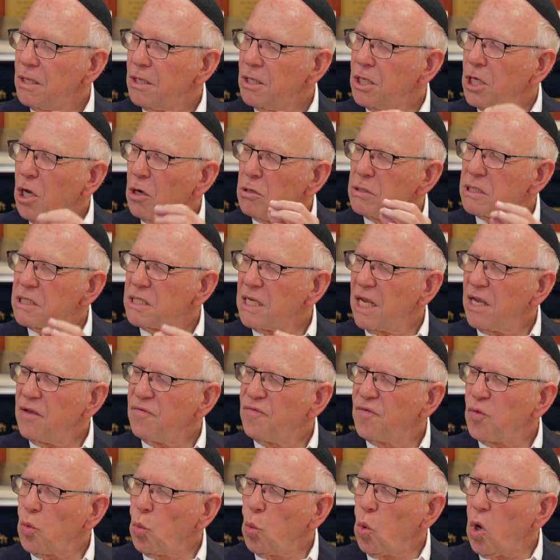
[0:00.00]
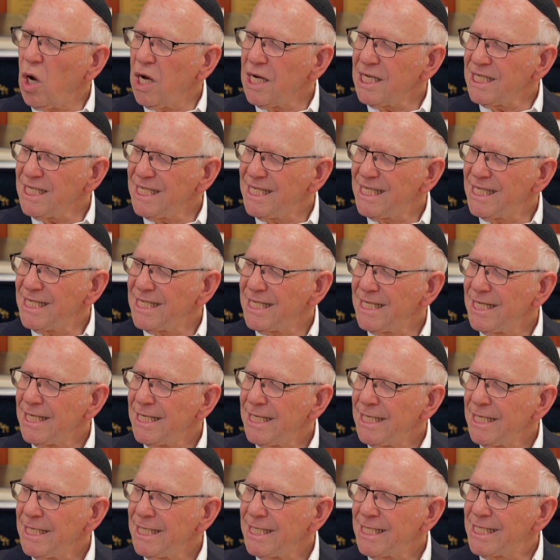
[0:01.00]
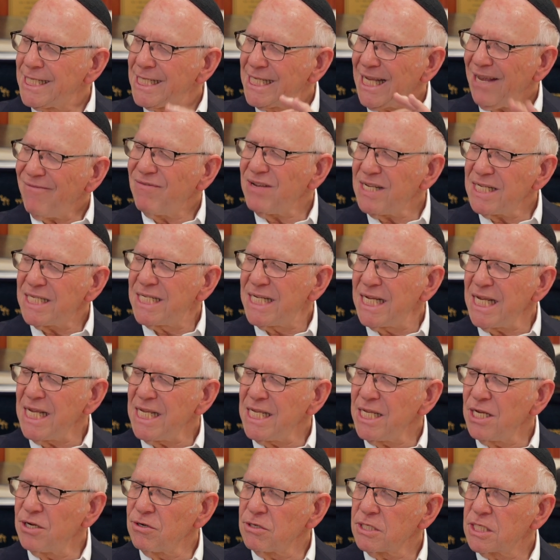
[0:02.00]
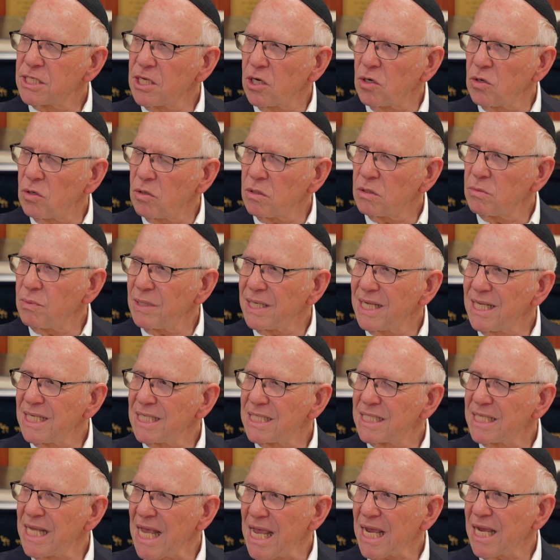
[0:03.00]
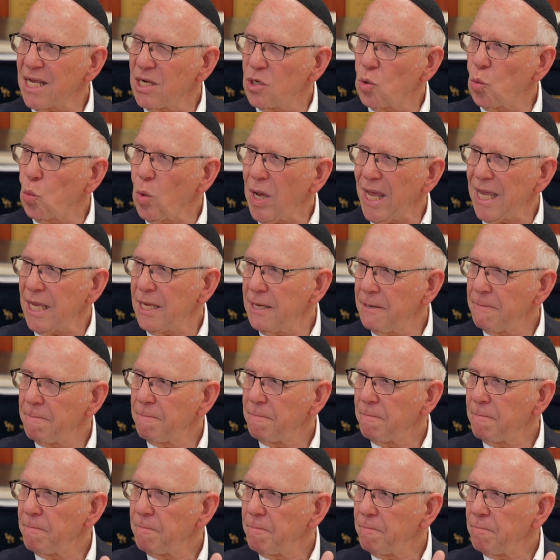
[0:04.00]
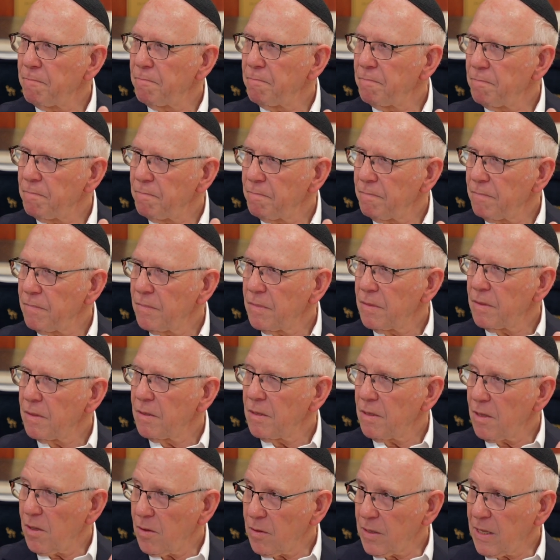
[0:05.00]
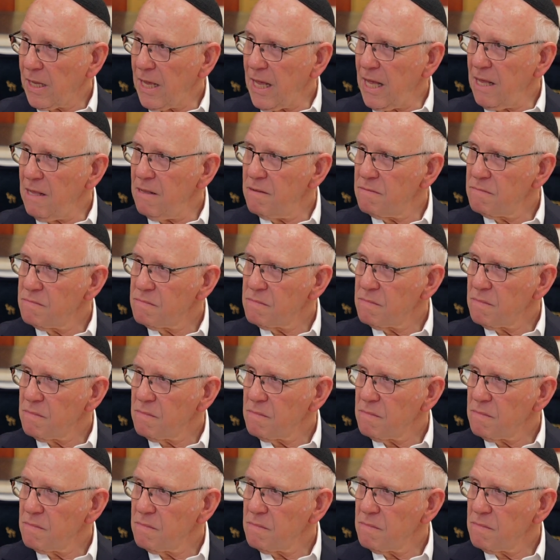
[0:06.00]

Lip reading: Yosef was 17 years old when he's taken away. Okay?